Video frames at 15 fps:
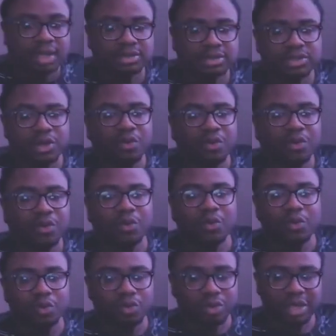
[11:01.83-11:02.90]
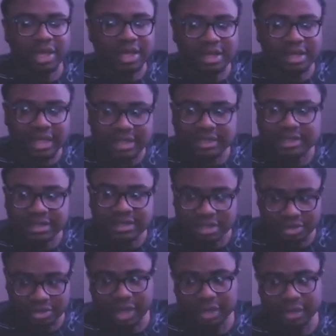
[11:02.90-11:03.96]
So getting into the
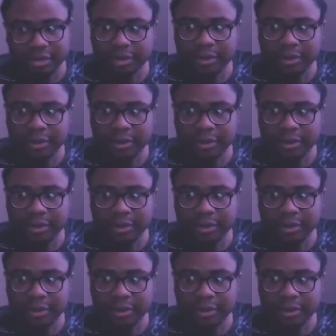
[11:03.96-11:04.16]
trailer